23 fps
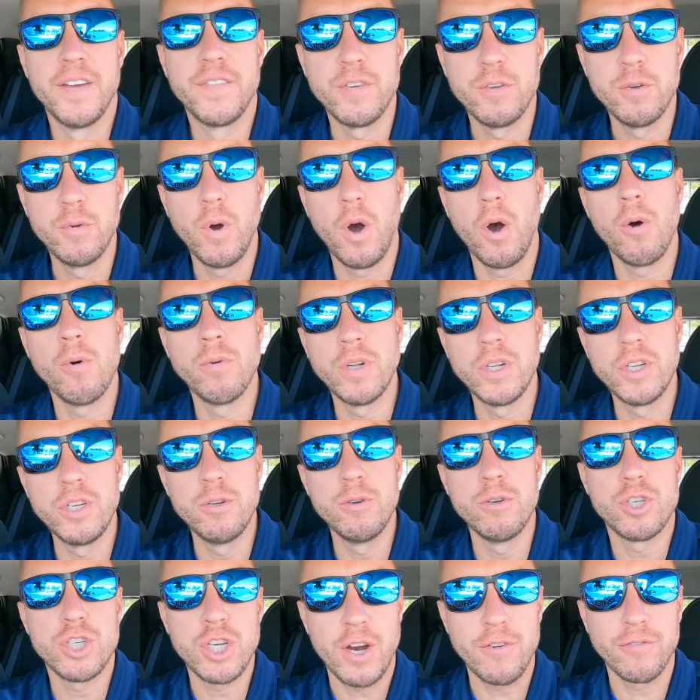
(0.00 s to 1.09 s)
If you own a
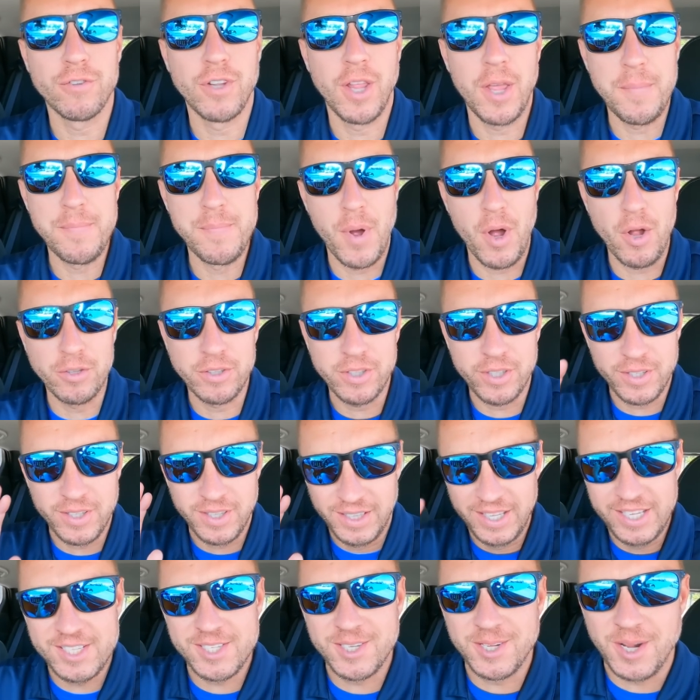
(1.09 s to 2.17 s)
new Chevrolet Bolt,
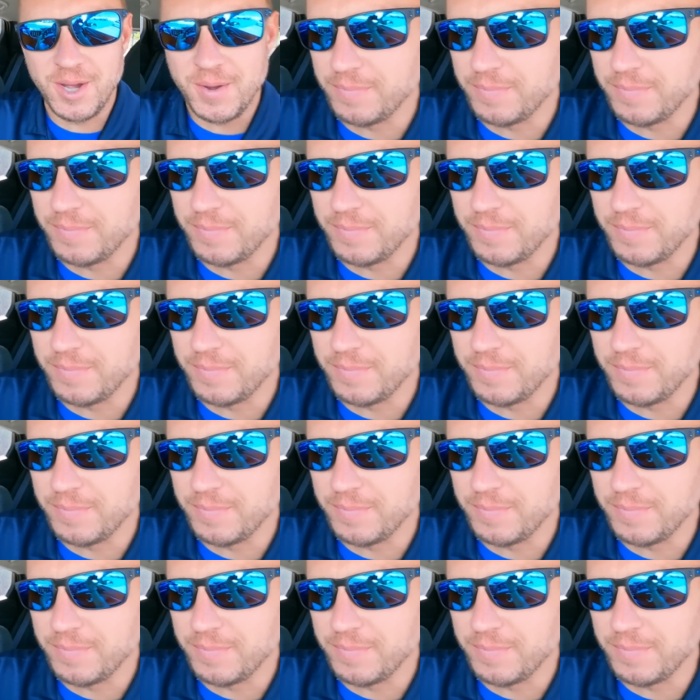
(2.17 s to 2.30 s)
listen